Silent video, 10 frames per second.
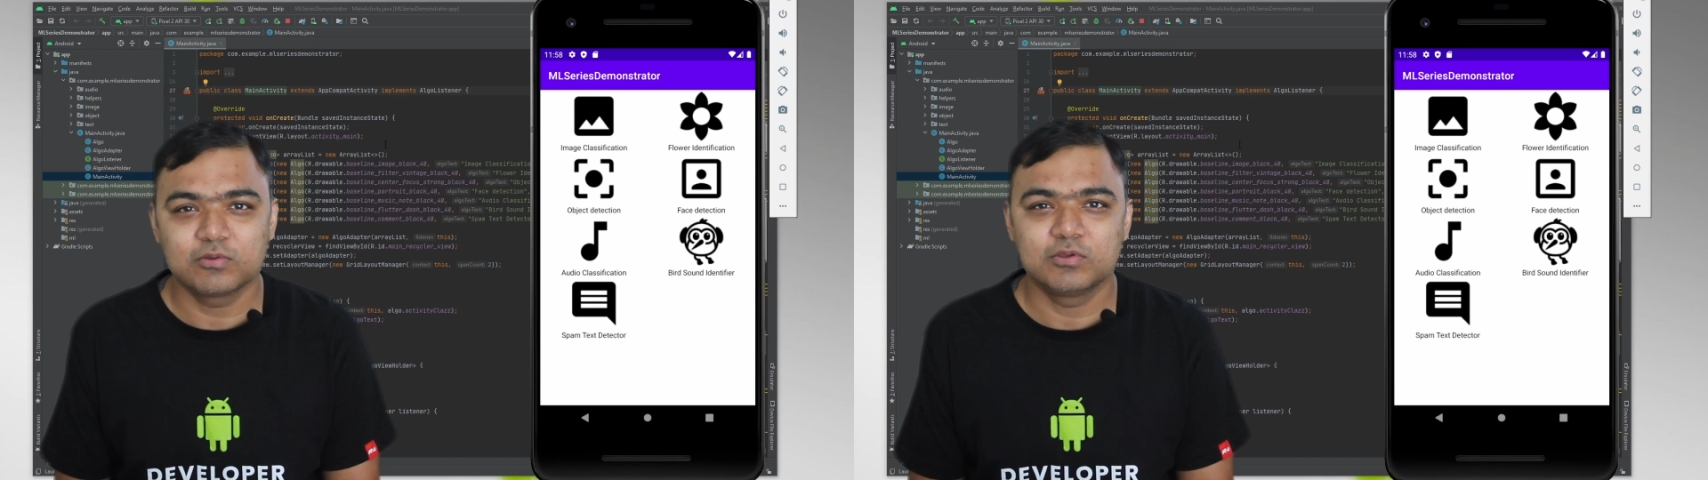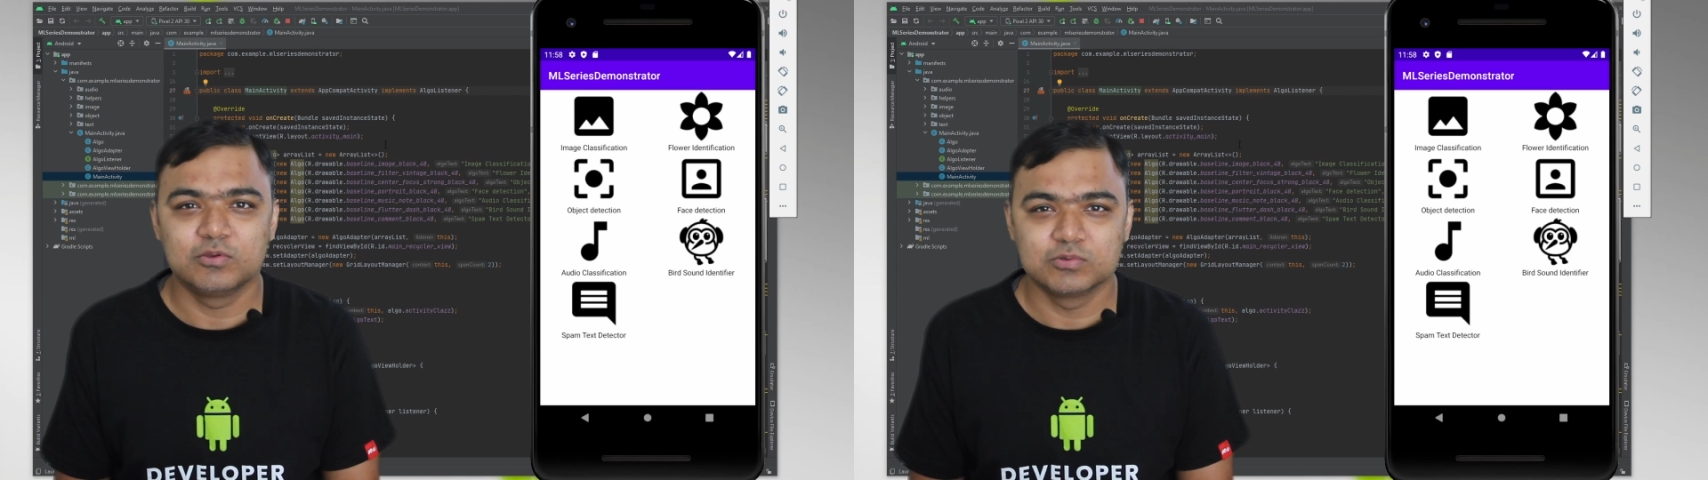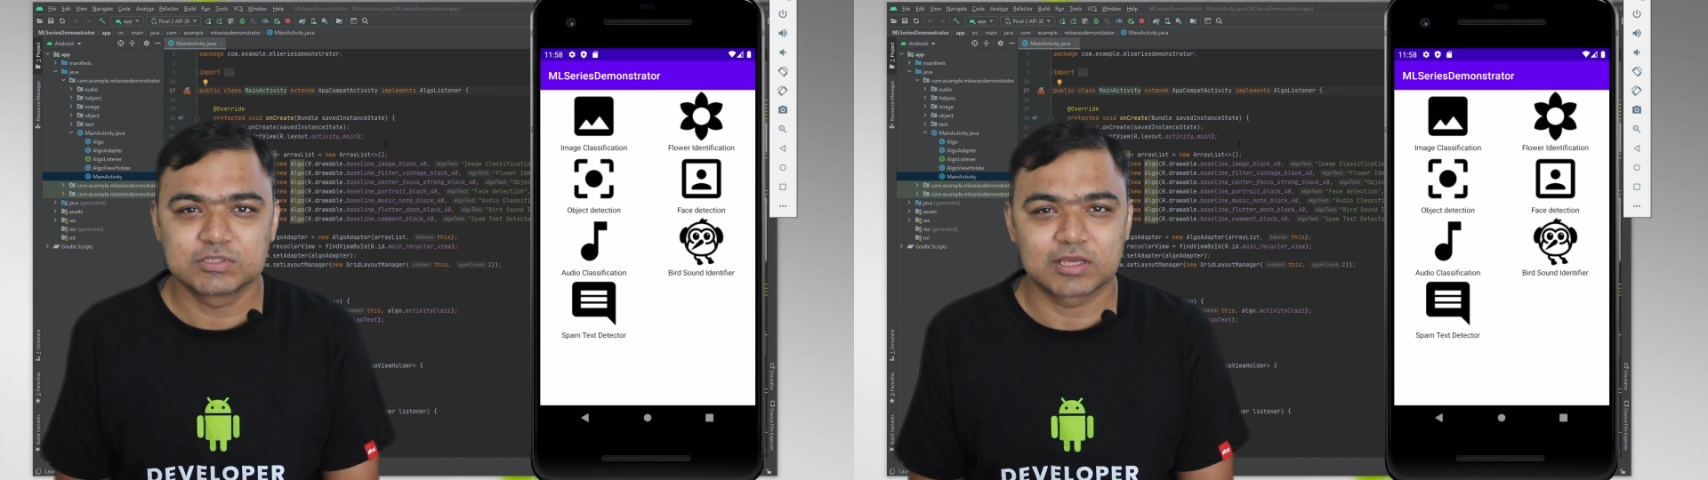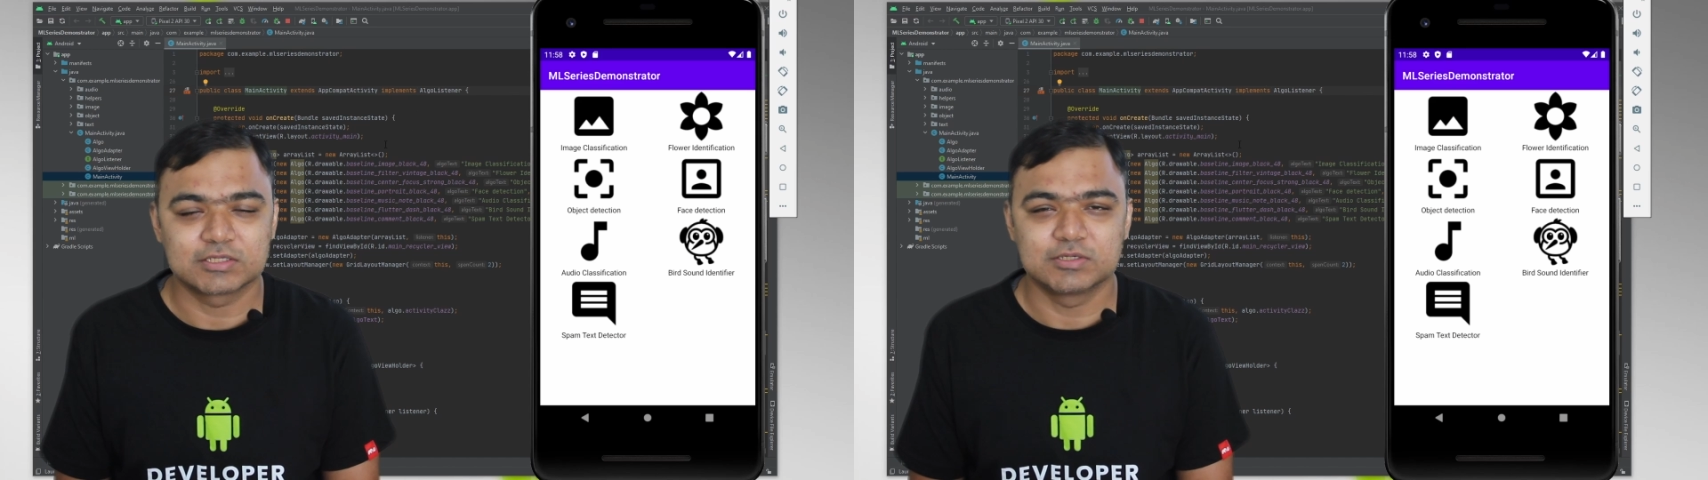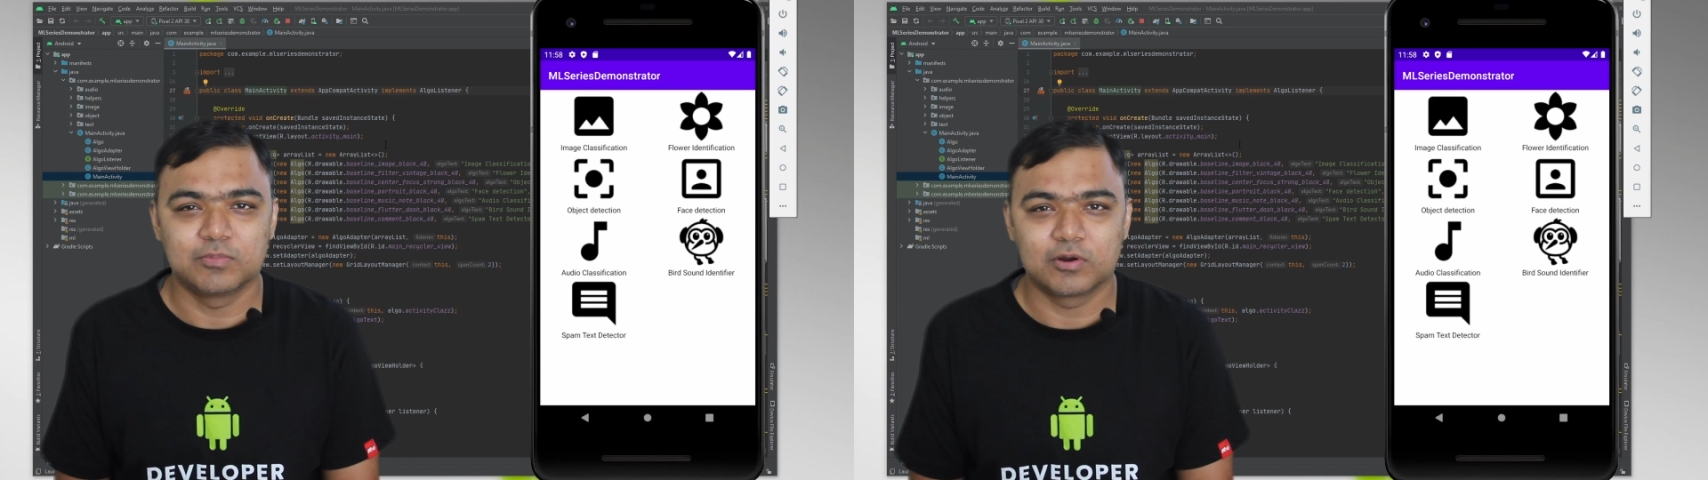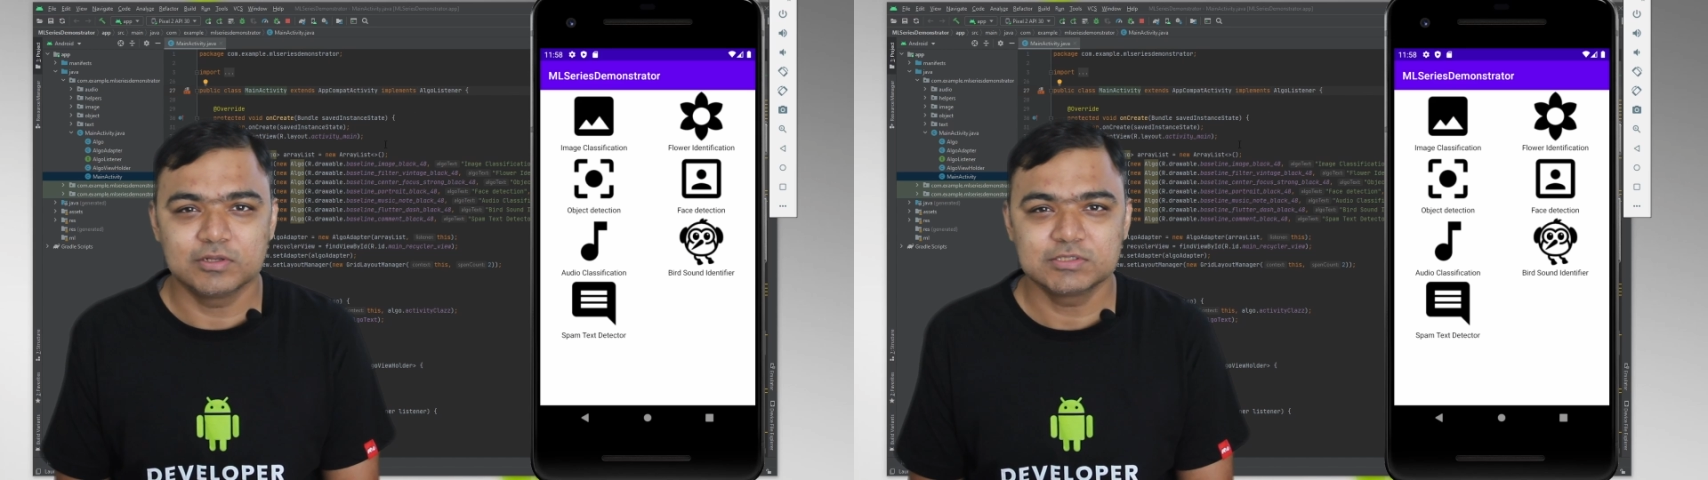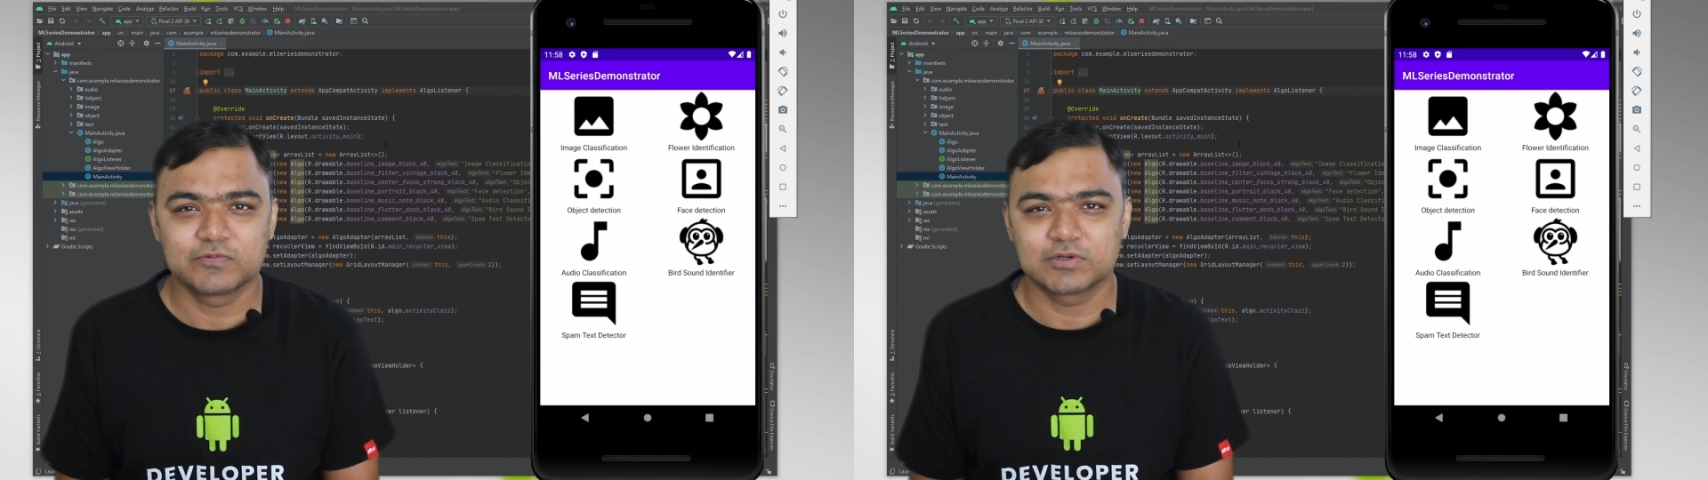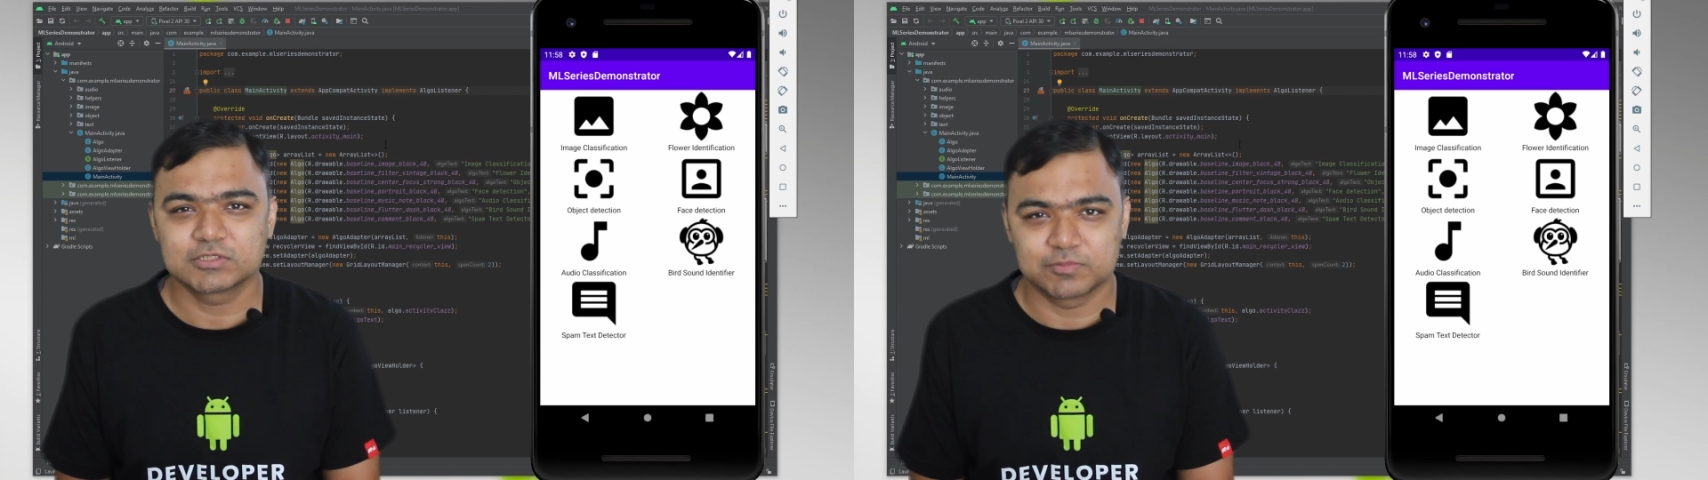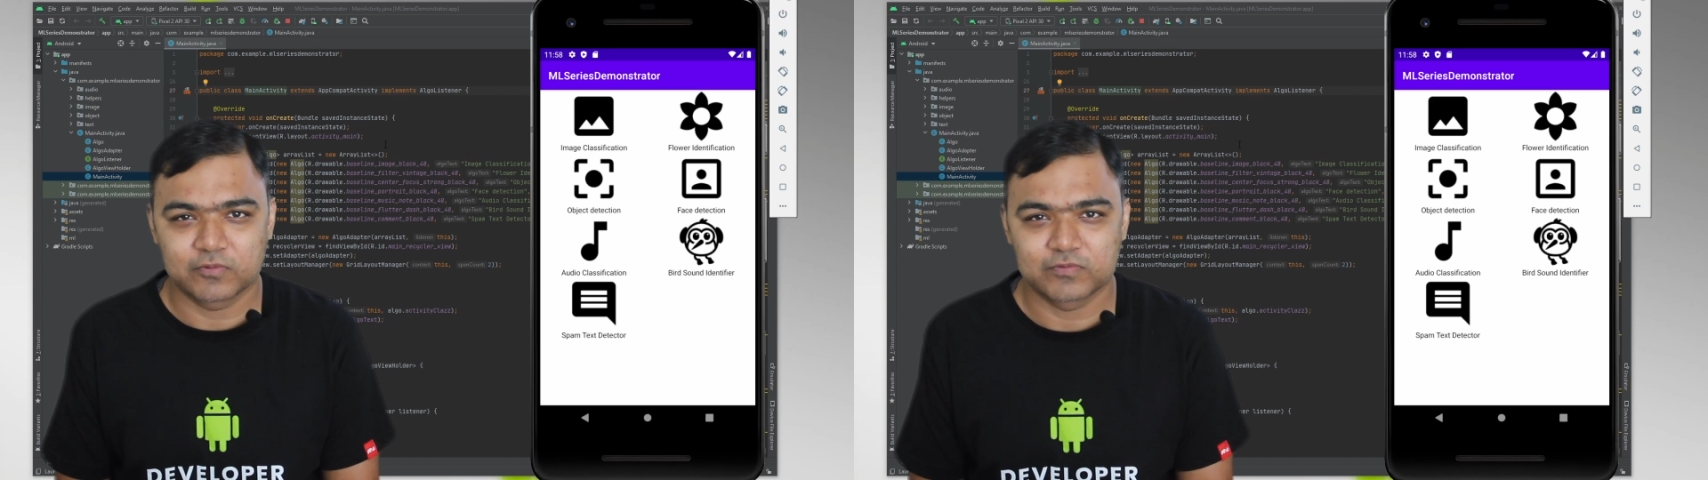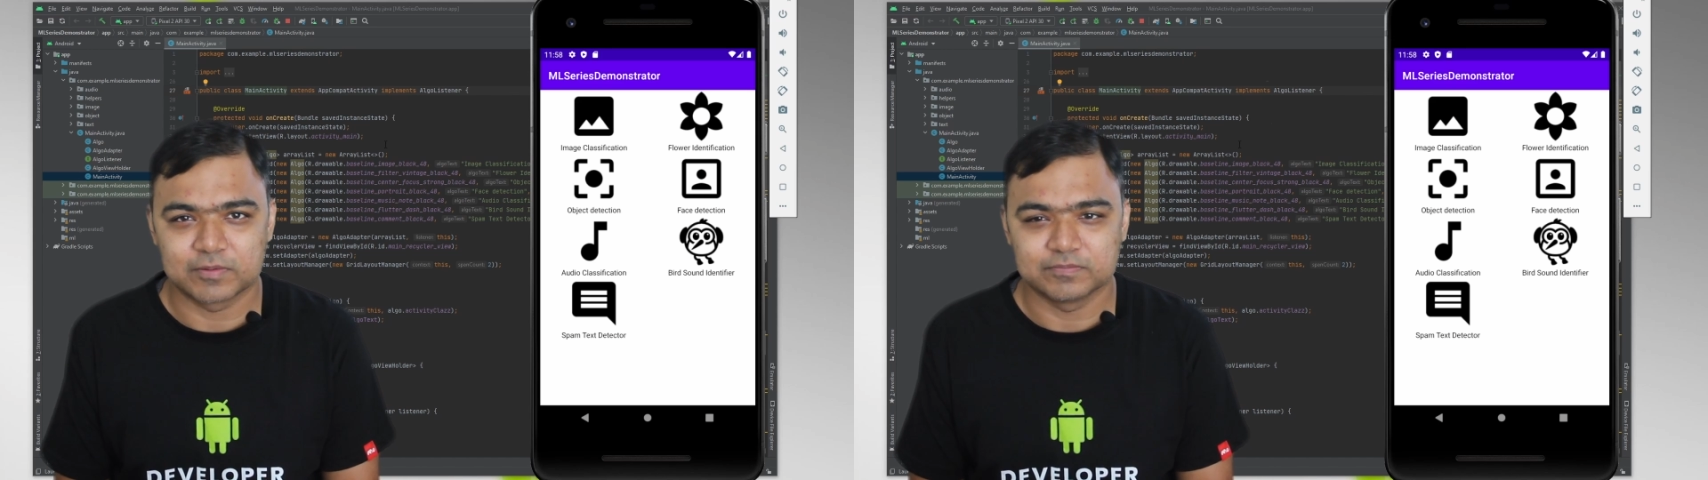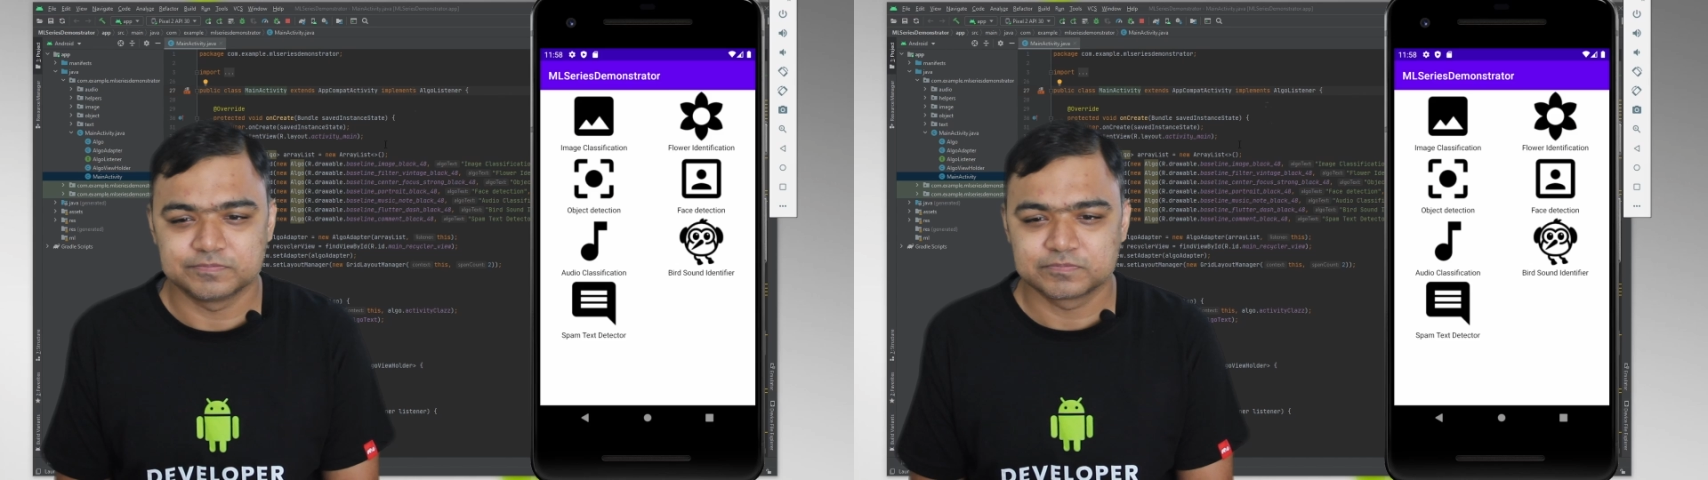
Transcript: to use custom models for some of them.